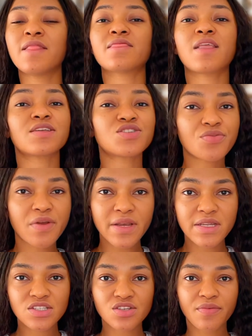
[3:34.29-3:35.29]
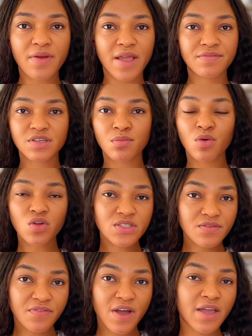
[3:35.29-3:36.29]
naturally derived
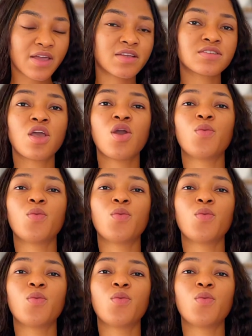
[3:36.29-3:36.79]
emulsifiers,